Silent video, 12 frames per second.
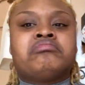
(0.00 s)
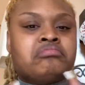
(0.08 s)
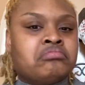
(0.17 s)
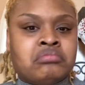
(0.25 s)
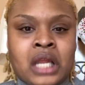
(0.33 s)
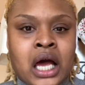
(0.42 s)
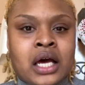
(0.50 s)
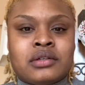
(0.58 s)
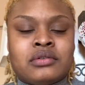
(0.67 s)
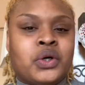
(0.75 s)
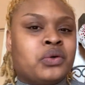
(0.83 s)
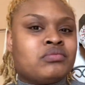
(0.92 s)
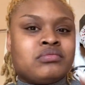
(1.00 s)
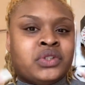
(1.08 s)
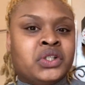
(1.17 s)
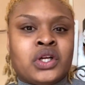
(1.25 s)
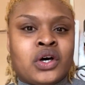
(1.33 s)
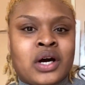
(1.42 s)
not,
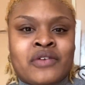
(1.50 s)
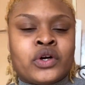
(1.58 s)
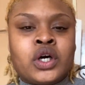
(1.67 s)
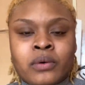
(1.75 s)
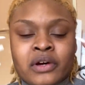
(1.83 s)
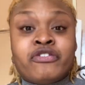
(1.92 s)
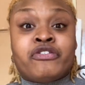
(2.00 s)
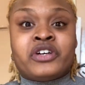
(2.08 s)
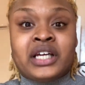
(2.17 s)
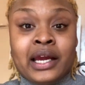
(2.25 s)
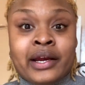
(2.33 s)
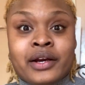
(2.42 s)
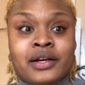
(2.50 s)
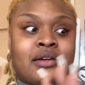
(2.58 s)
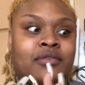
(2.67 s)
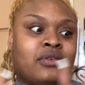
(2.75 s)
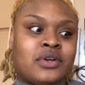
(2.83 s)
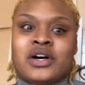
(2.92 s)
ever going free-haired
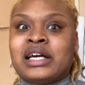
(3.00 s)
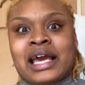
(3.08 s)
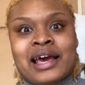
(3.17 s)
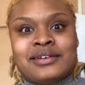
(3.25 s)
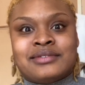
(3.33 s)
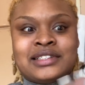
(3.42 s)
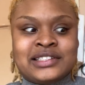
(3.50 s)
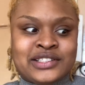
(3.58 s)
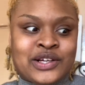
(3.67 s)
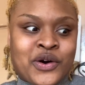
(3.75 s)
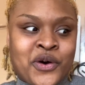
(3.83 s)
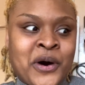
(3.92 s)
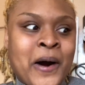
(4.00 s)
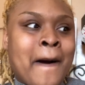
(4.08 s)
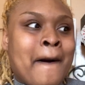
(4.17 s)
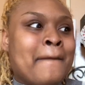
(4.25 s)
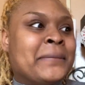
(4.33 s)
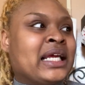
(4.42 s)
again. So,
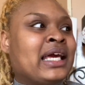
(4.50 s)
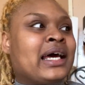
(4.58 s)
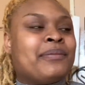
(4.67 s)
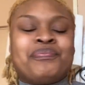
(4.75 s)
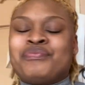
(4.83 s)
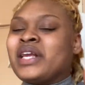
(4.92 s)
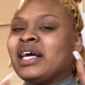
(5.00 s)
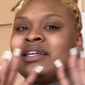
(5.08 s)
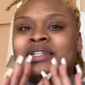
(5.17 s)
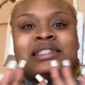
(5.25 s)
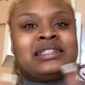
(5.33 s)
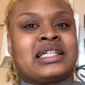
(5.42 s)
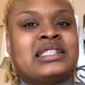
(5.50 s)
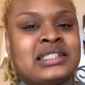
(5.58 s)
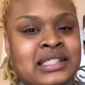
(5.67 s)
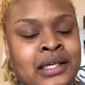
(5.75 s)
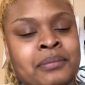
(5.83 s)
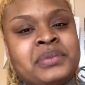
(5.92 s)
but yeah, 6
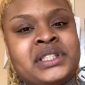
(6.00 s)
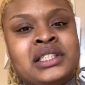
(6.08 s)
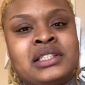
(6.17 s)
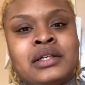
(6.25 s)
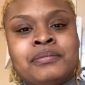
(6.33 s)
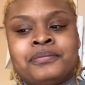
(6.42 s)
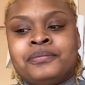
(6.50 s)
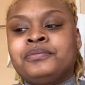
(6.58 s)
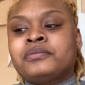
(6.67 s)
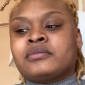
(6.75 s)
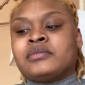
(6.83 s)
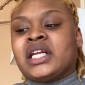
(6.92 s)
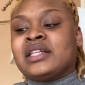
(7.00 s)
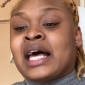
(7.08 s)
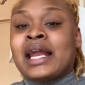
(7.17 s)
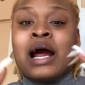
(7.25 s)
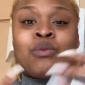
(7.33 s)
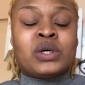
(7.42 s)
tips
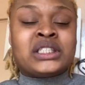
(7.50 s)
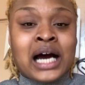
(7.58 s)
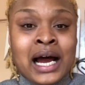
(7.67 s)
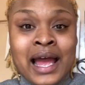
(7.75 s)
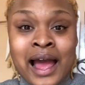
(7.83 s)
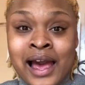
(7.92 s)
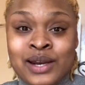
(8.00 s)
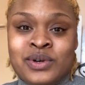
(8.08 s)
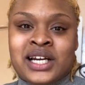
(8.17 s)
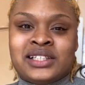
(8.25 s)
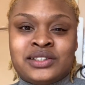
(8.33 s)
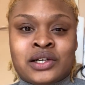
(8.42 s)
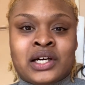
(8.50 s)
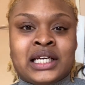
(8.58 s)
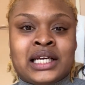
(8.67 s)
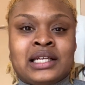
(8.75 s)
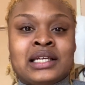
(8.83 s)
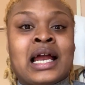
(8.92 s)
that I wish I had when I
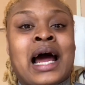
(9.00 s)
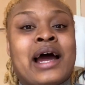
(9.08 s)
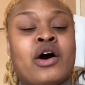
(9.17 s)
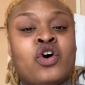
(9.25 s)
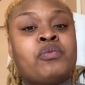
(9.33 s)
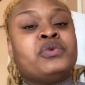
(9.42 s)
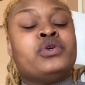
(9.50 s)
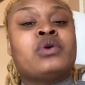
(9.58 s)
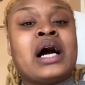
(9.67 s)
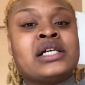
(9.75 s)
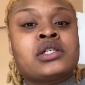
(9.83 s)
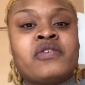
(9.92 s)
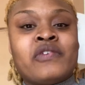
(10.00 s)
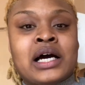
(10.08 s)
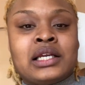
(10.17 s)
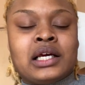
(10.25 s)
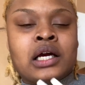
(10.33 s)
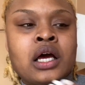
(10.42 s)
started, that I hope you guys are
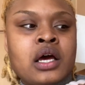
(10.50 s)
finding